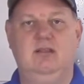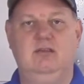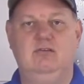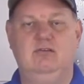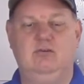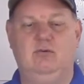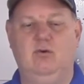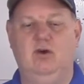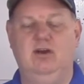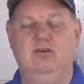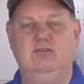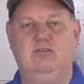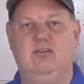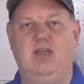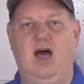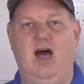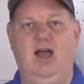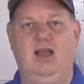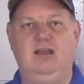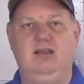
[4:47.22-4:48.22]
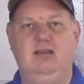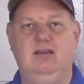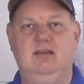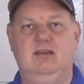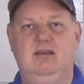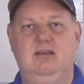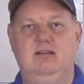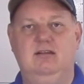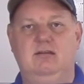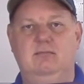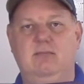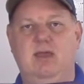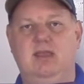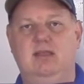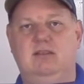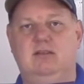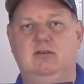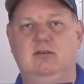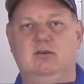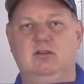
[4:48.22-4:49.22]
stock to make
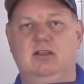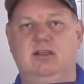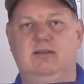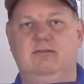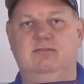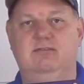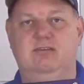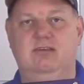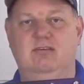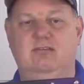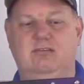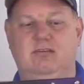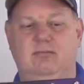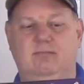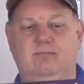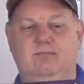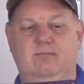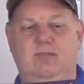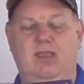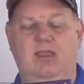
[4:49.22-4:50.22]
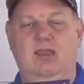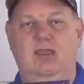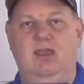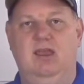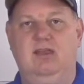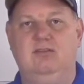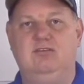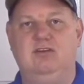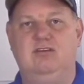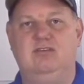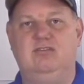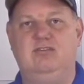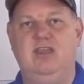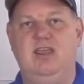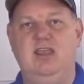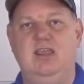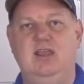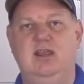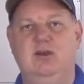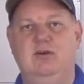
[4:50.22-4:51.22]
your lift system. As you can
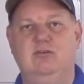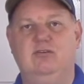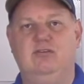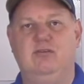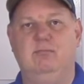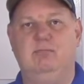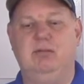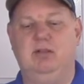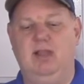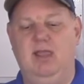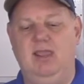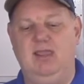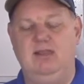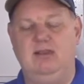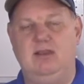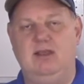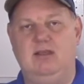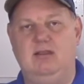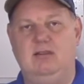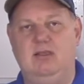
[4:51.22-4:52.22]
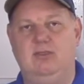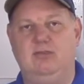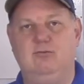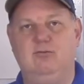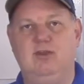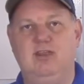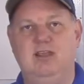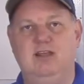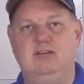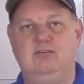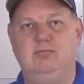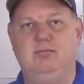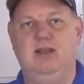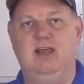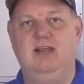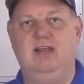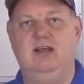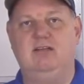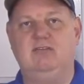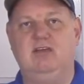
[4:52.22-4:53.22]
see, here's the plate, the 3-inch
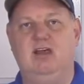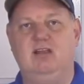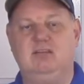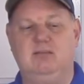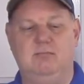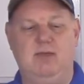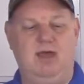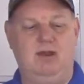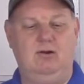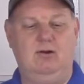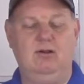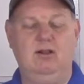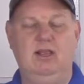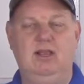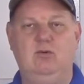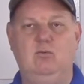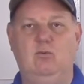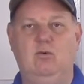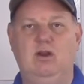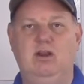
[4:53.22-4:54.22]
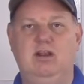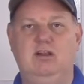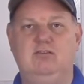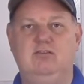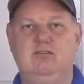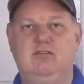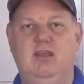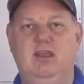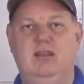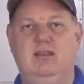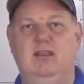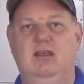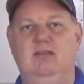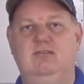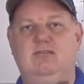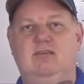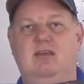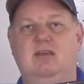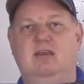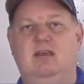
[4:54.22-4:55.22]
plate I talked about earlier, 1-inch
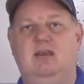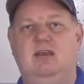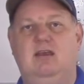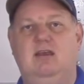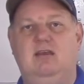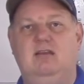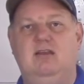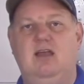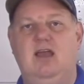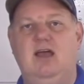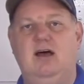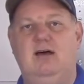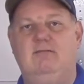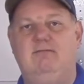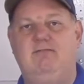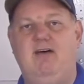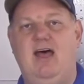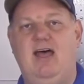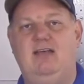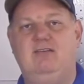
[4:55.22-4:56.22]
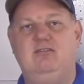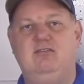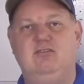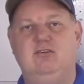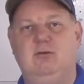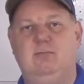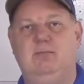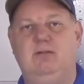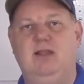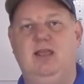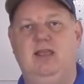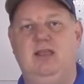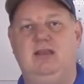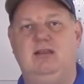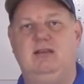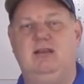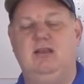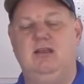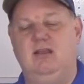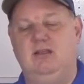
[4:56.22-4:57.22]
thickness, to help fasten your plate.
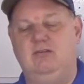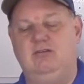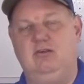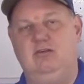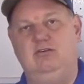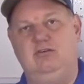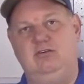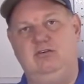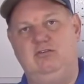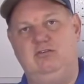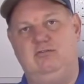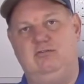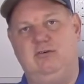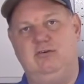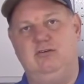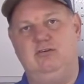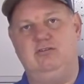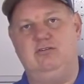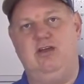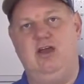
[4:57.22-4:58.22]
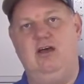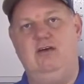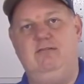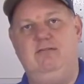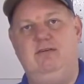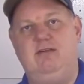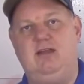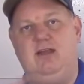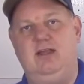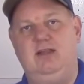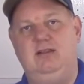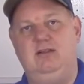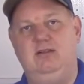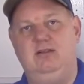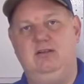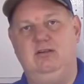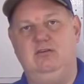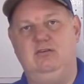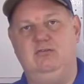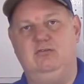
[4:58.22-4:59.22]
So it's used for your shelf and you
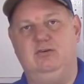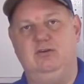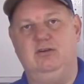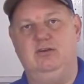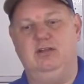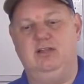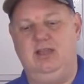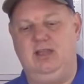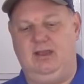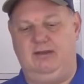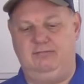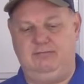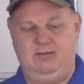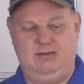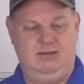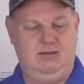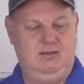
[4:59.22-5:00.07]
use for your lift.